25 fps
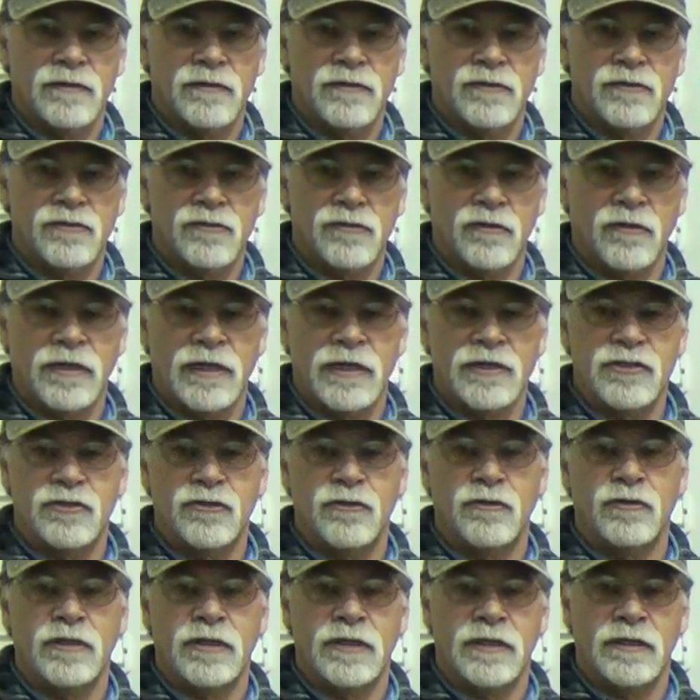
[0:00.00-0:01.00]
so that
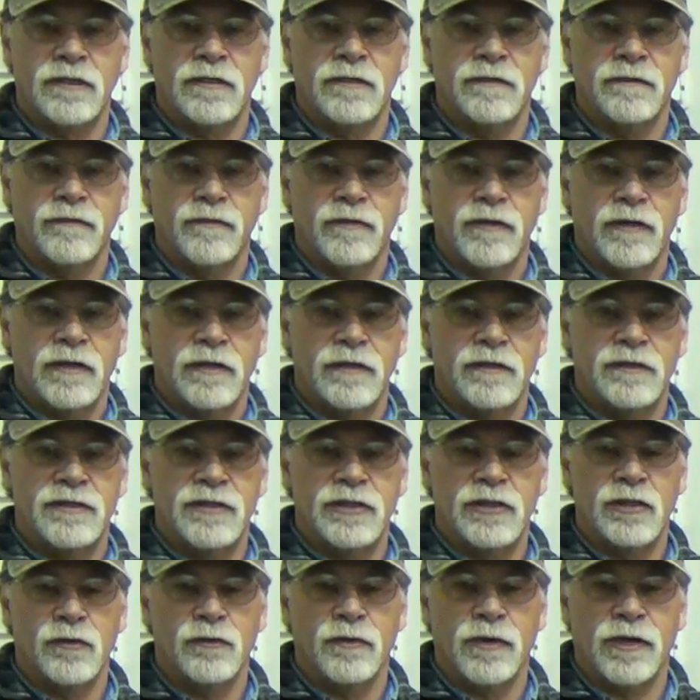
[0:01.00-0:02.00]
you can
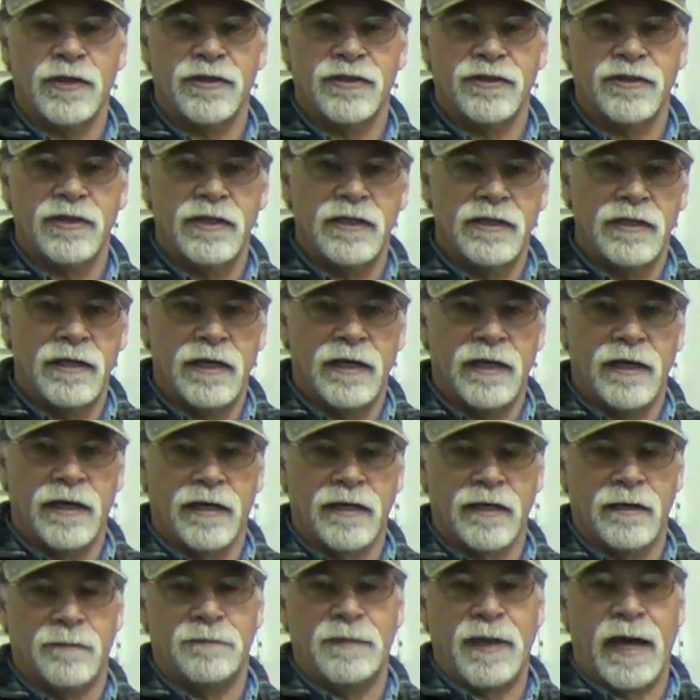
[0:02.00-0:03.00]
deal with uh,
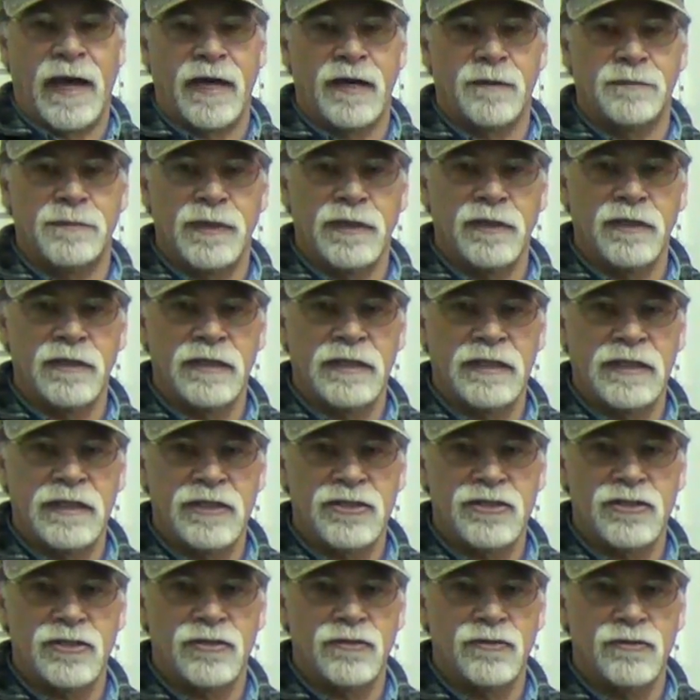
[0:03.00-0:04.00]
compatibility
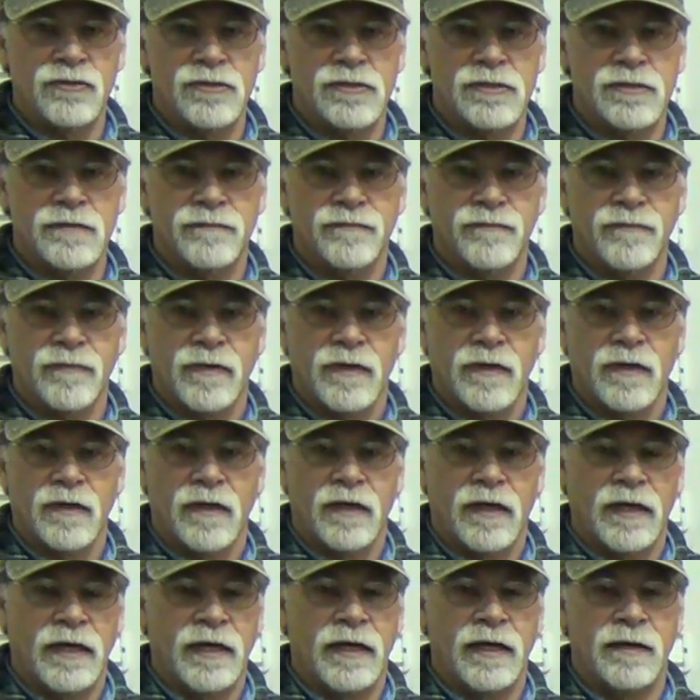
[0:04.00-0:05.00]
issues
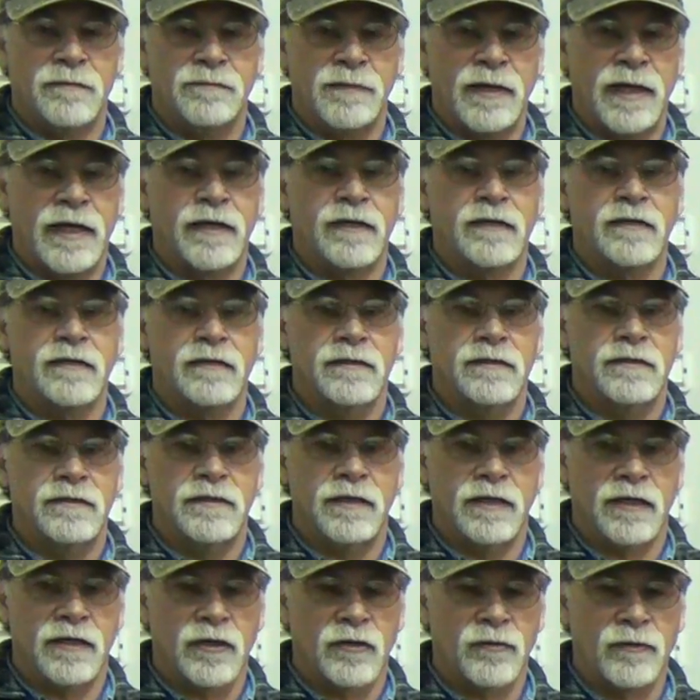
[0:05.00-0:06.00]
and make
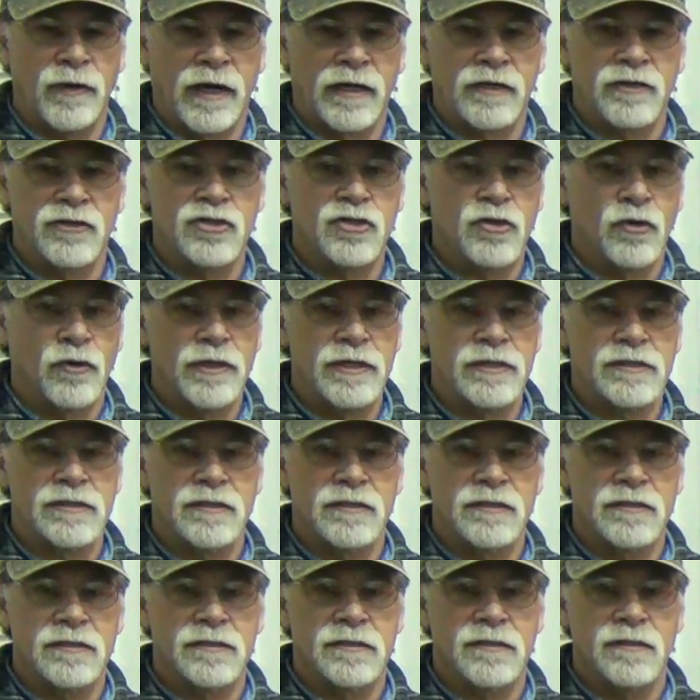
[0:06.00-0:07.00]
the correct
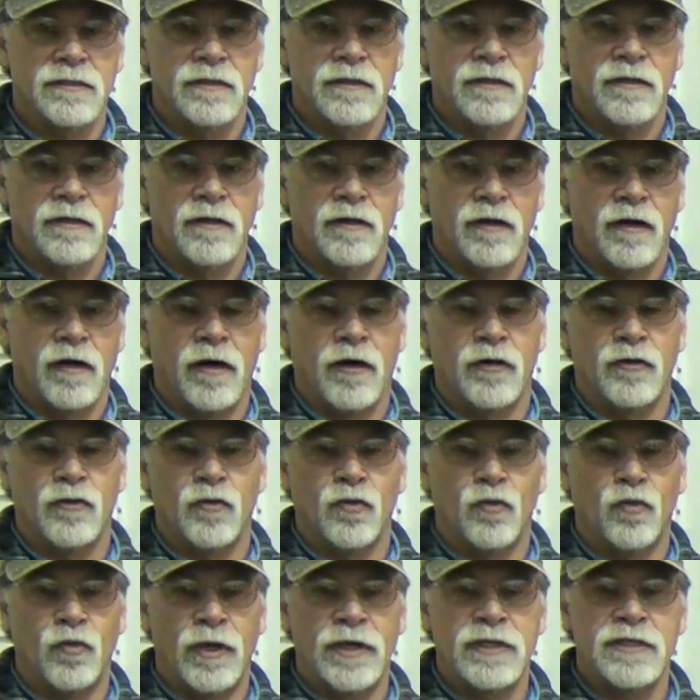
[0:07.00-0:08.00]
choices on
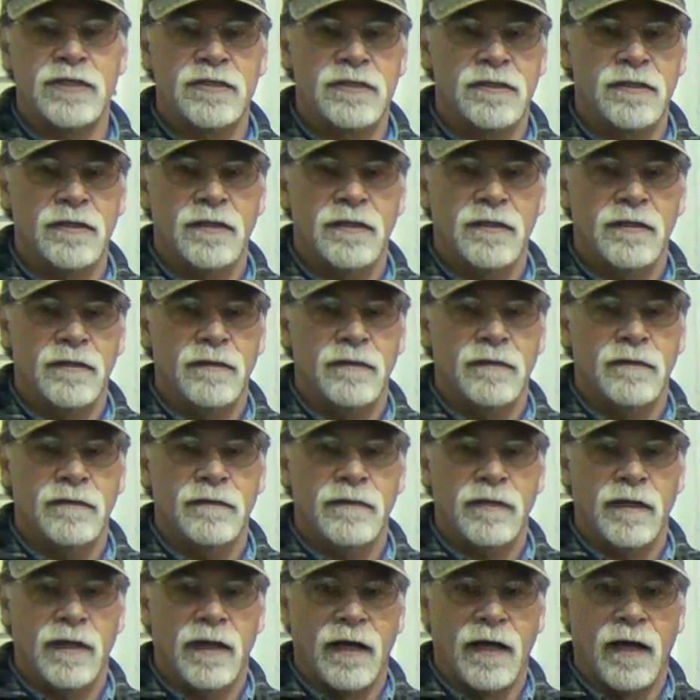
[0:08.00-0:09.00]
which
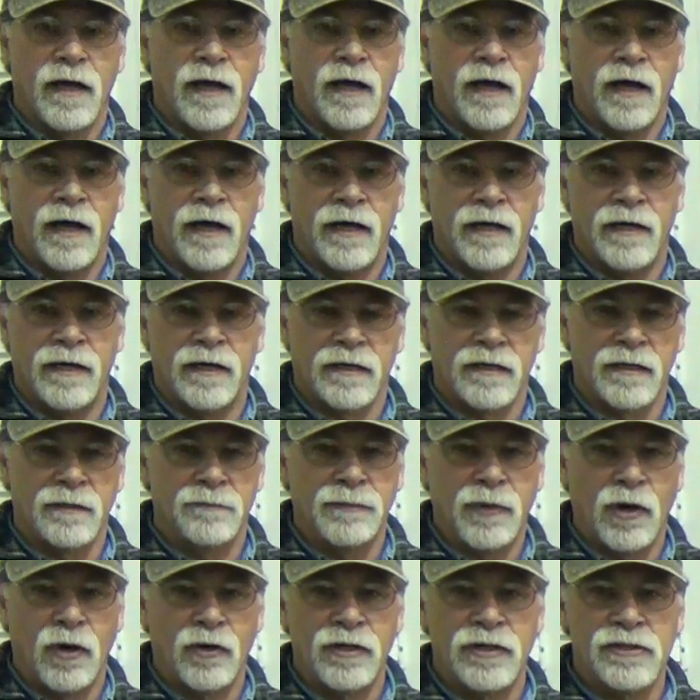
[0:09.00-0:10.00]
uh,
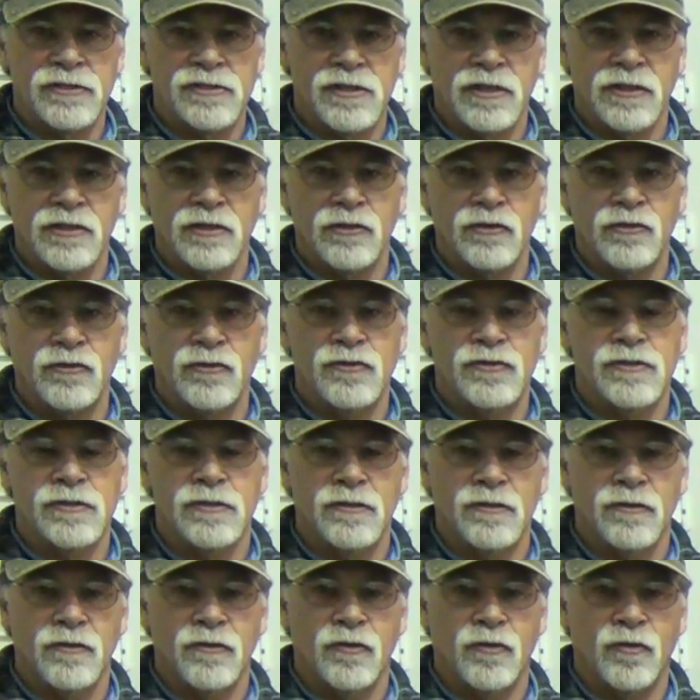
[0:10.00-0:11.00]
components to
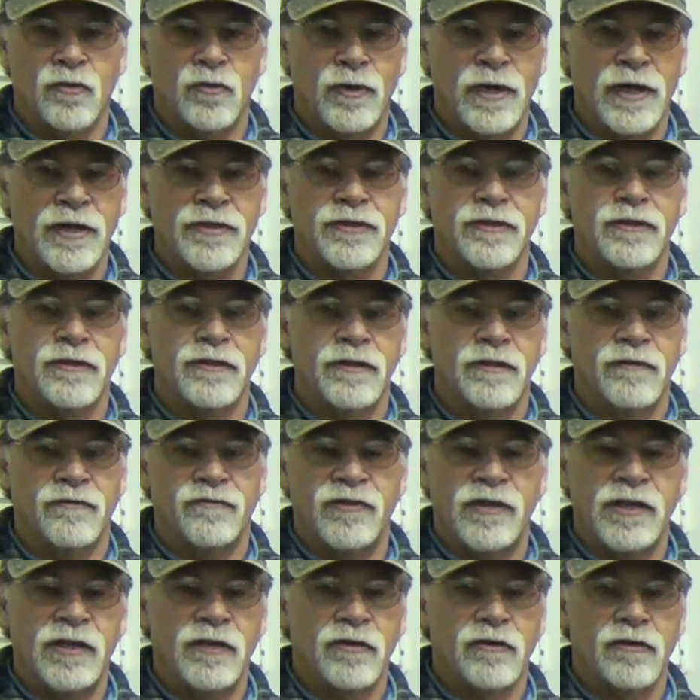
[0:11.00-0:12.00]
use with the
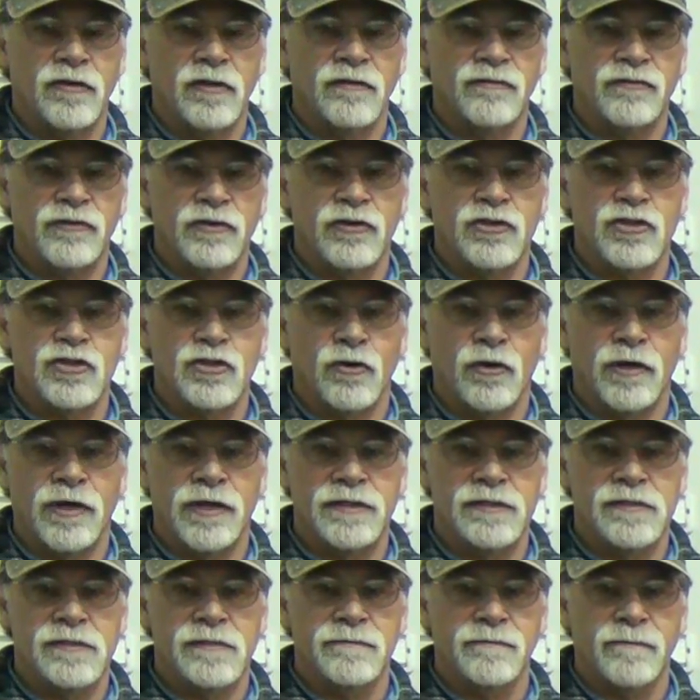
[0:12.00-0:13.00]
vehicle of your
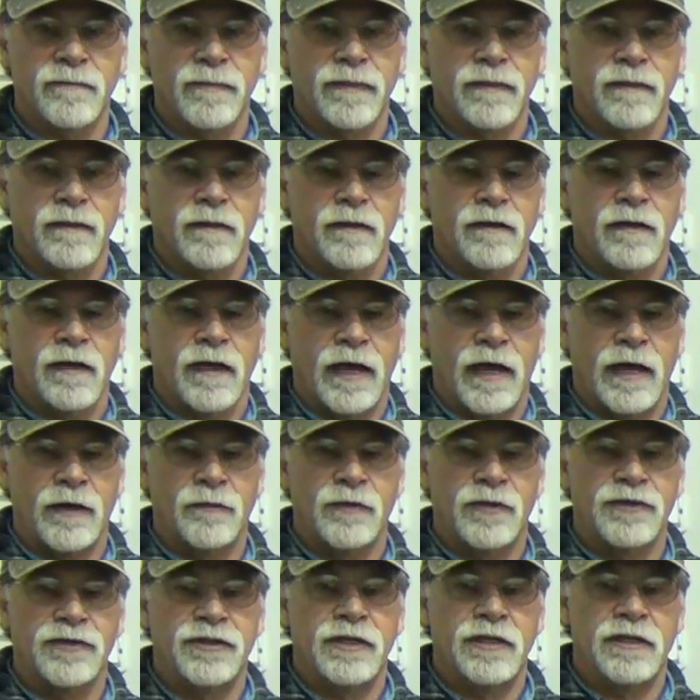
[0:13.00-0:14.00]
choice and
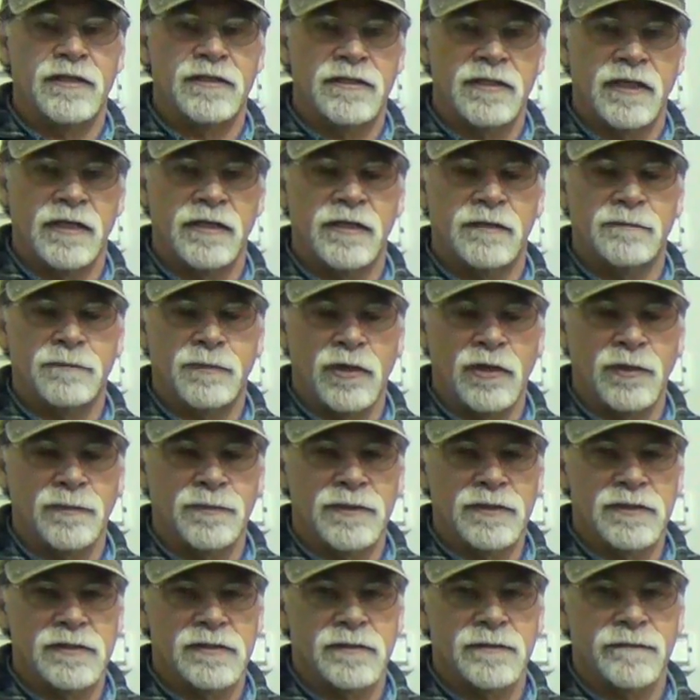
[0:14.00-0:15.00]
with the intended
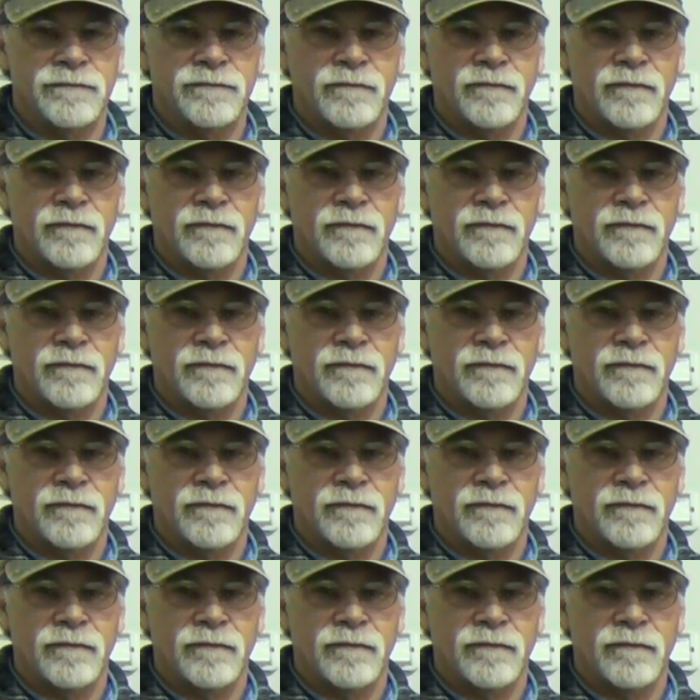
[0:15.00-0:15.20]
purpose.